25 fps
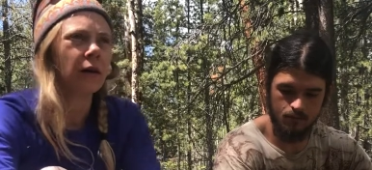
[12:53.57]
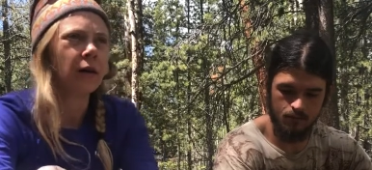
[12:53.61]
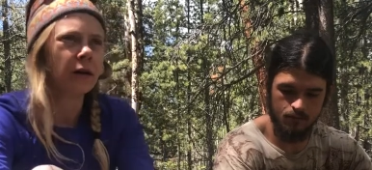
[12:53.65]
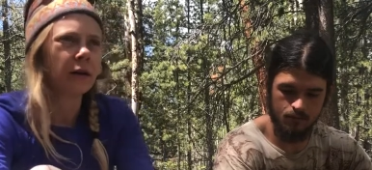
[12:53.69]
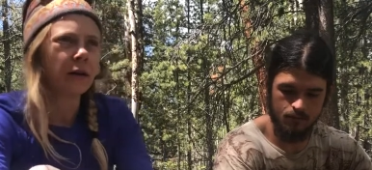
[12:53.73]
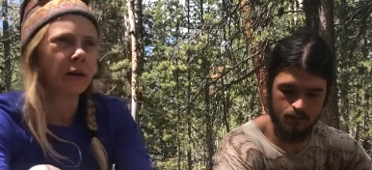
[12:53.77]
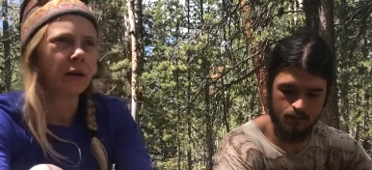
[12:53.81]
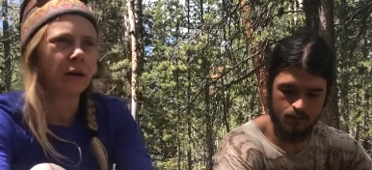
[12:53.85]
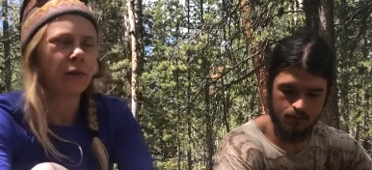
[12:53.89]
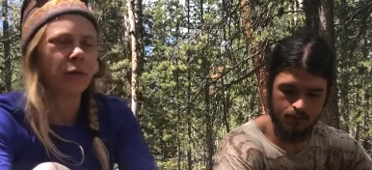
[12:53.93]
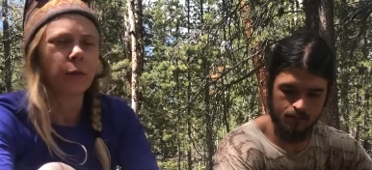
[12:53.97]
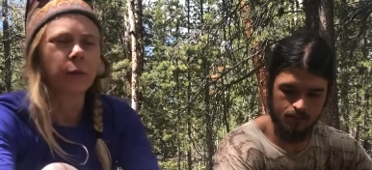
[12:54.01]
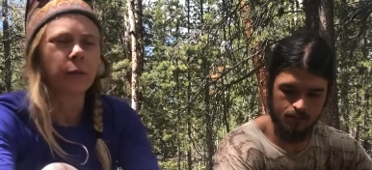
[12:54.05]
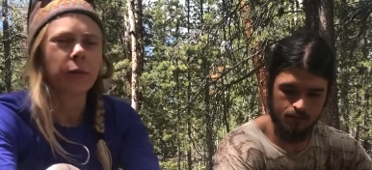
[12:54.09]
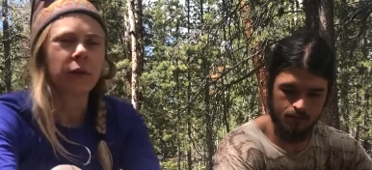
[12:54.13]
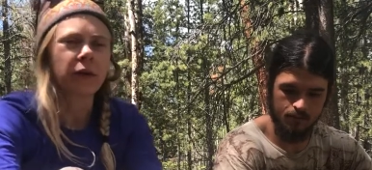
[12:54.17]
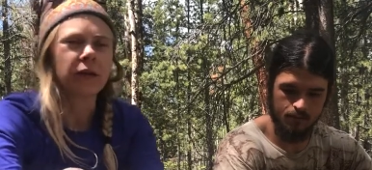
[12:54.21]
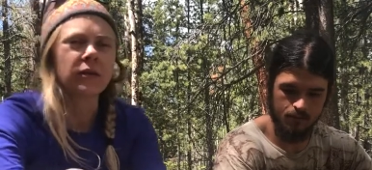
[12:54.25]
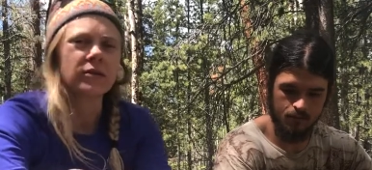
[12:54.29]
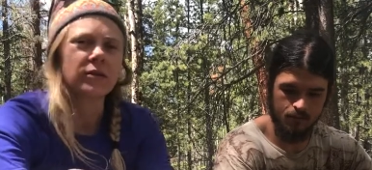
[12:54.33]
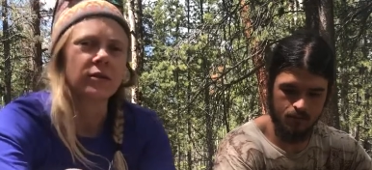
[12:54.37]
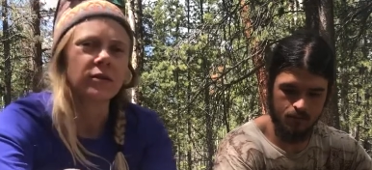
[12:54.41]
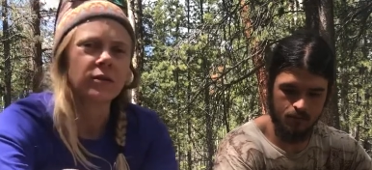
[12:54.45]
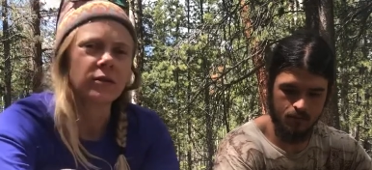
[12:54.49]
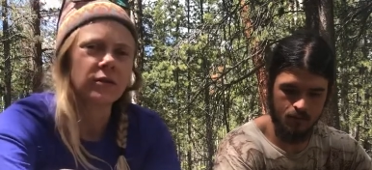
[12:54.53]
Speaker 1: yeah. in other
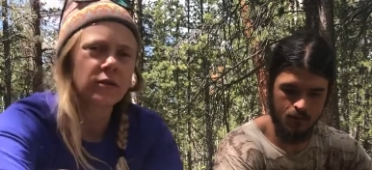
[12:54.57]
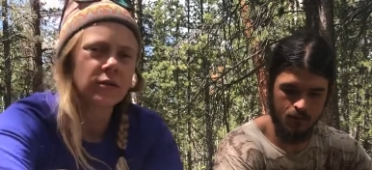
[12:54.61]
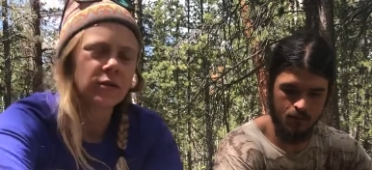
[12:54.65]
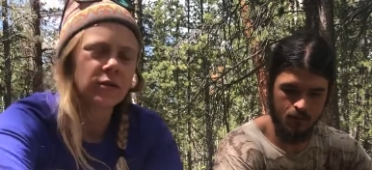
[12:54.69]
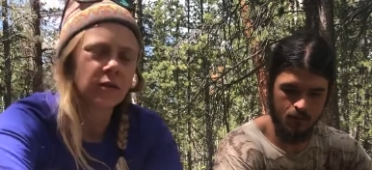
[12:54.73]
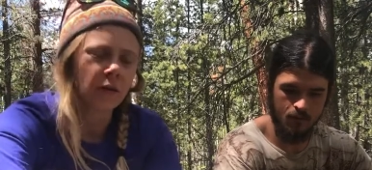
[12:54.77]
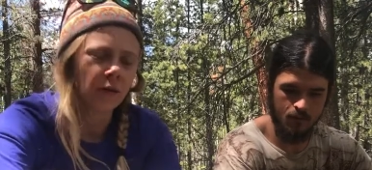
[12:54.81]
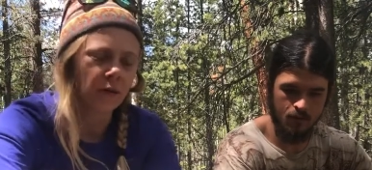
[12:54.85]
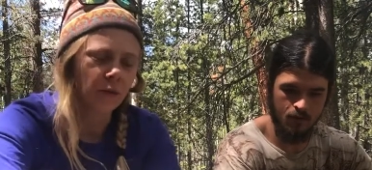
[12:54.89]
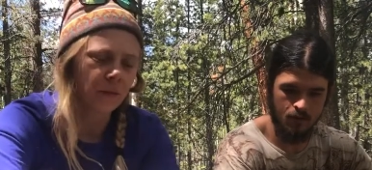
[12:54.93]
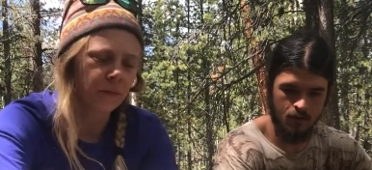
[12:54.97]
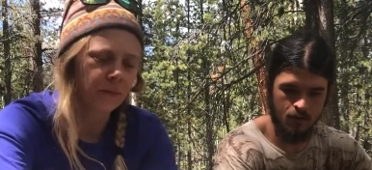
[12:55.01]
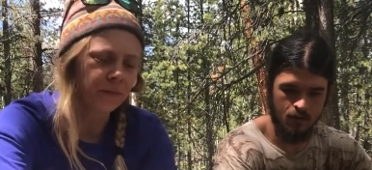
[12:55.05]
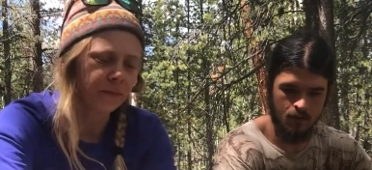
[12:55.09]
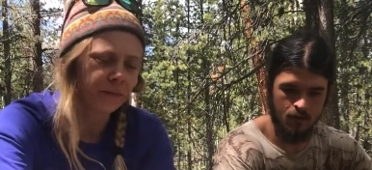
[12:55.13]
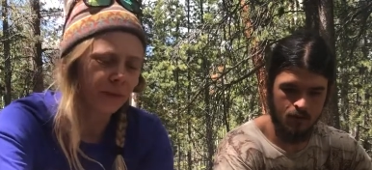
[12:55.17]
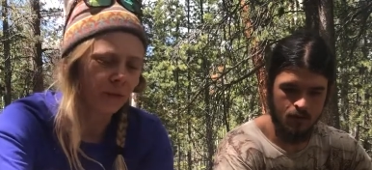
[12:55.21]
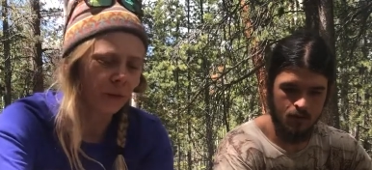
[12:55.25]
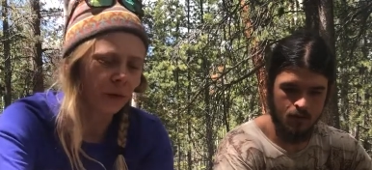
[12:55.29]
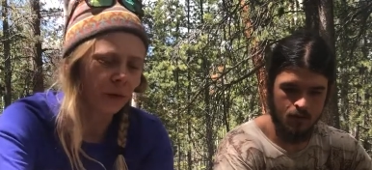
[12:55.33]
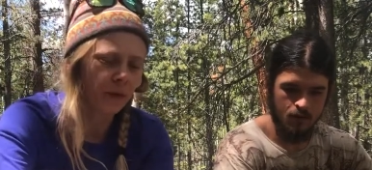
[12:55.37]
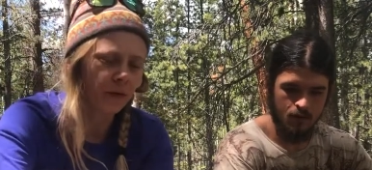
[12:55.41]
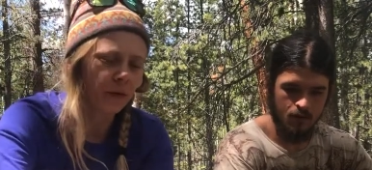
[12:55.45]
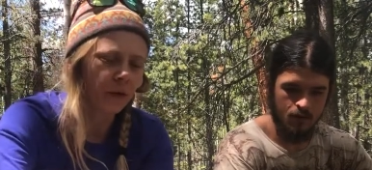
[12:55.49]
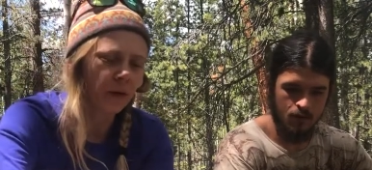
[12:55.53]
places. So
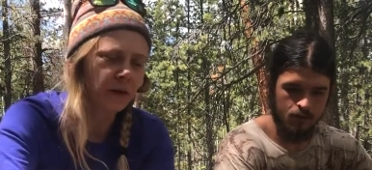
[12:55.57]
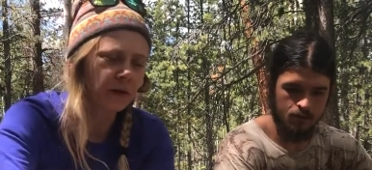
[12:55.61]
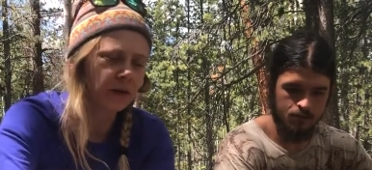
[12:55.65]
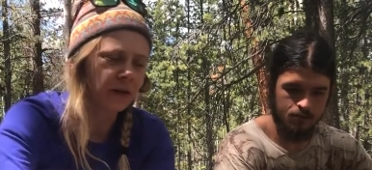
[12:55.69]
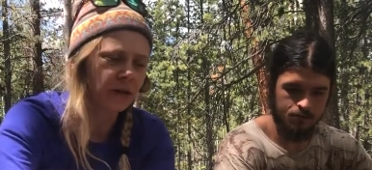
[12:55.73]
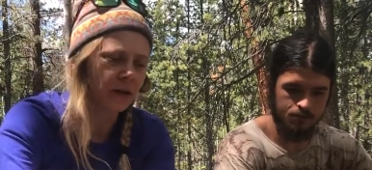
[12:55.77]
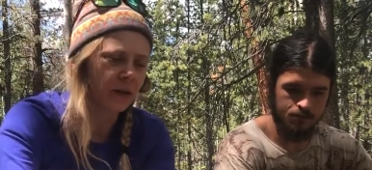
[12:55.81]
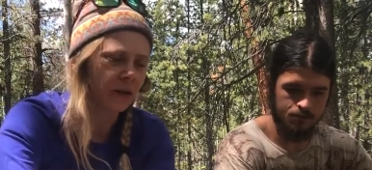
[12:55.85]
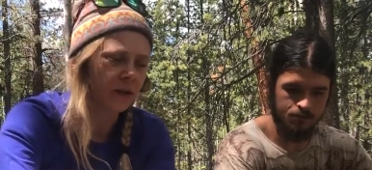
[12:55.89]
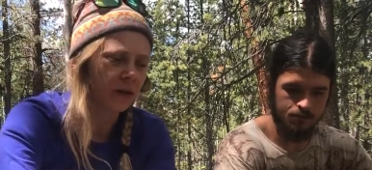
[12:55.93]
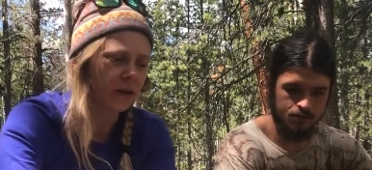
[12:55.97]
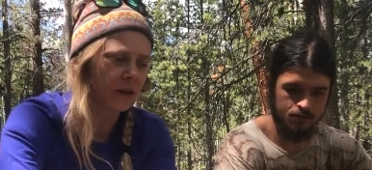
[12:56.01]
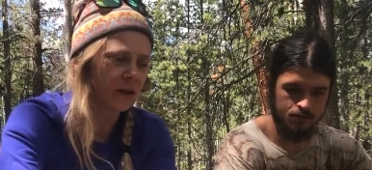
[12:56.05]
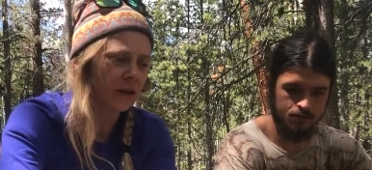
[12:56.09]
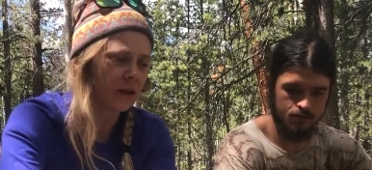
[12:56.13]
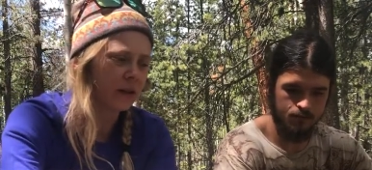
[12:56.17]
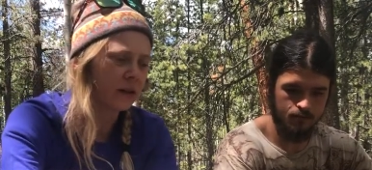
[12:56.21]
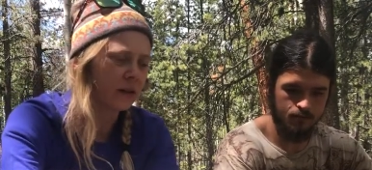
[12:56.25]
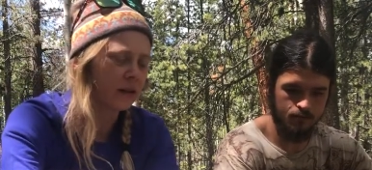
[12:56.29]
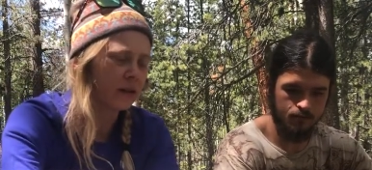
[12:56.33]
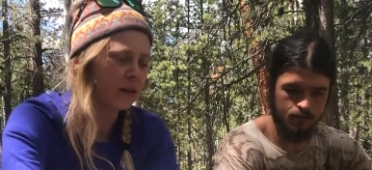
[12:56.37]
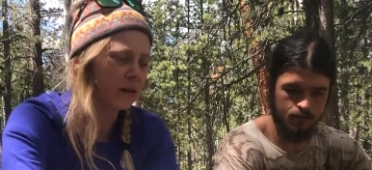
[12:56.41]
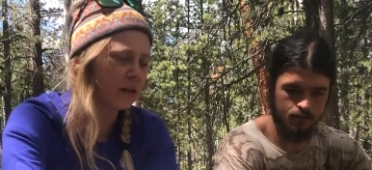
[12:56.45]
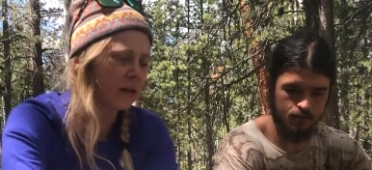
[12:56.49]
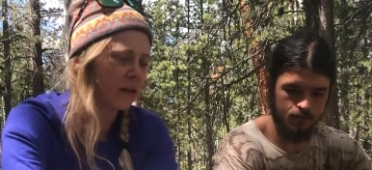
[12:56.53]
we're focusing
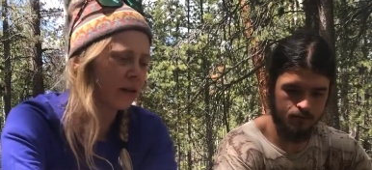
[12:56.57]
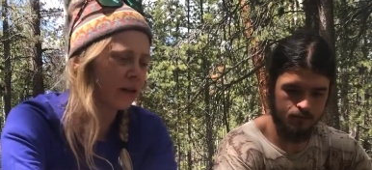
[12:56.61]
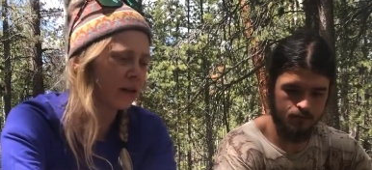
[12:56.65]
on